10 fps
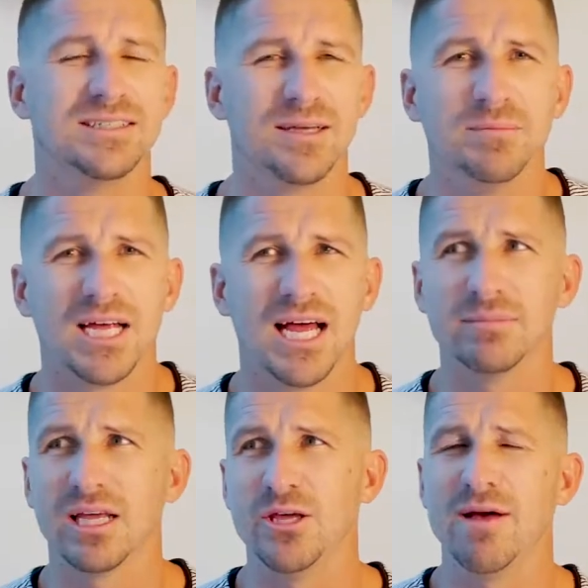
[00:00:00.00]
sometimes
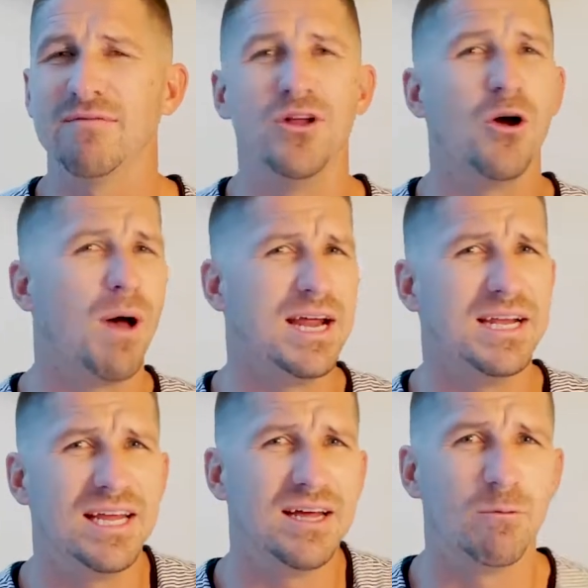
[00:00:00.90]
like you have no
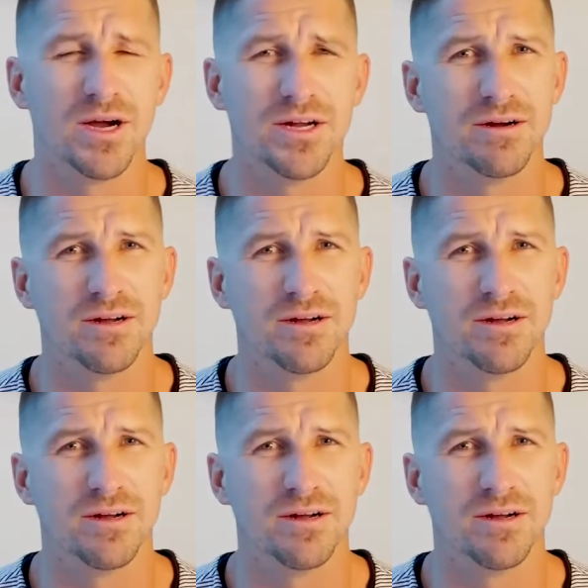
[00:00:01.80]
idea where you're